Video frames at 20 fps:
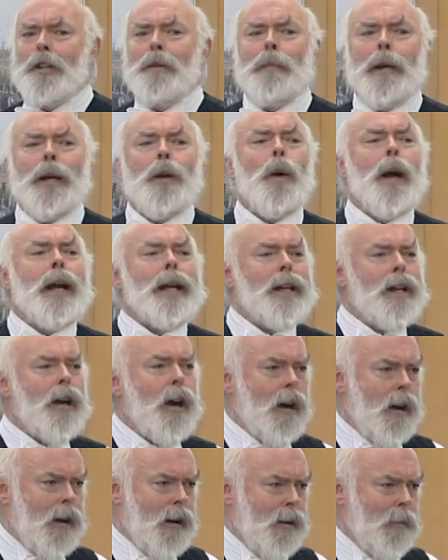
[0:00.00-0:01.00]
can be quite
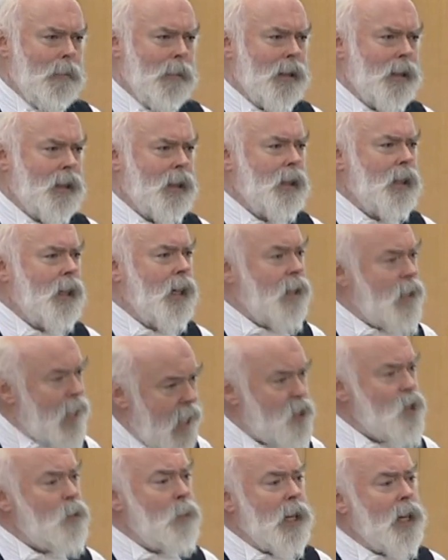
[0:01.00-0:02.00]
calm. And
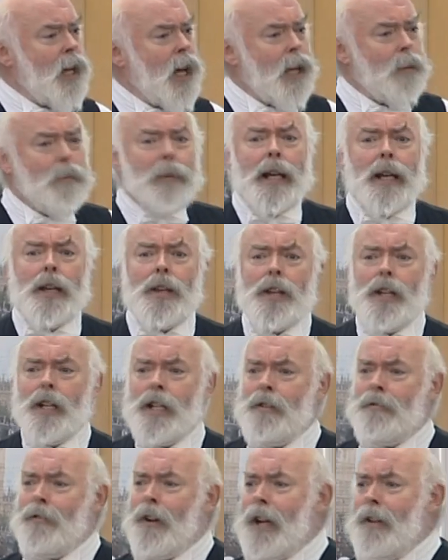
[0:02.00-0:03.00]
that's a bit like being at
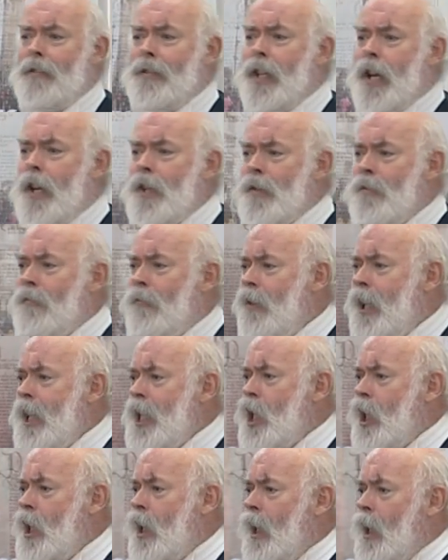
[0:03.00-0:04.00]
35,000
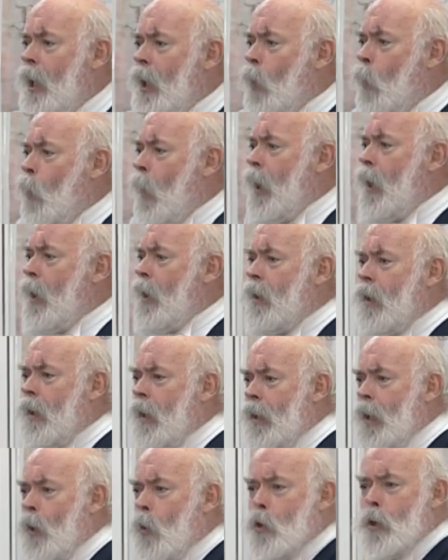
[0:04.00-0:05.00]
feet
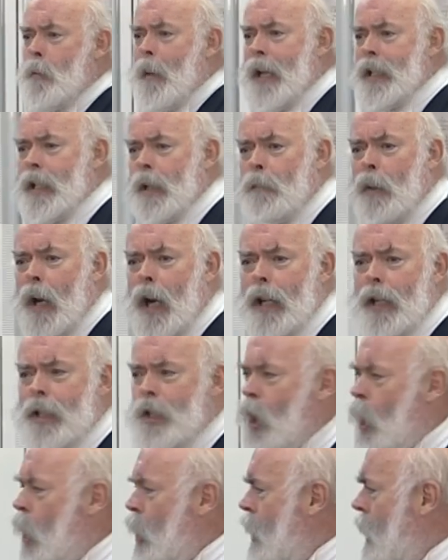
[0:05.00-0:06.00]
with the automatic pilot
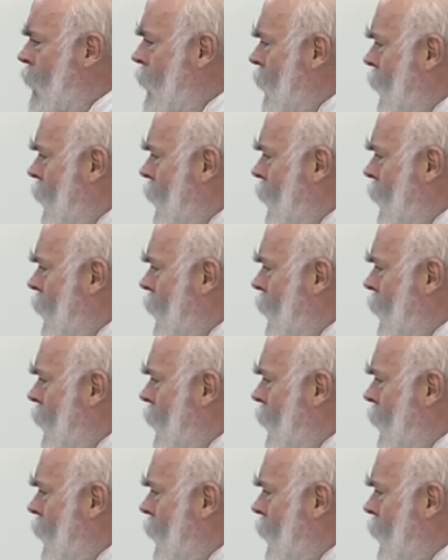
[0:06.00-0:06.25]
on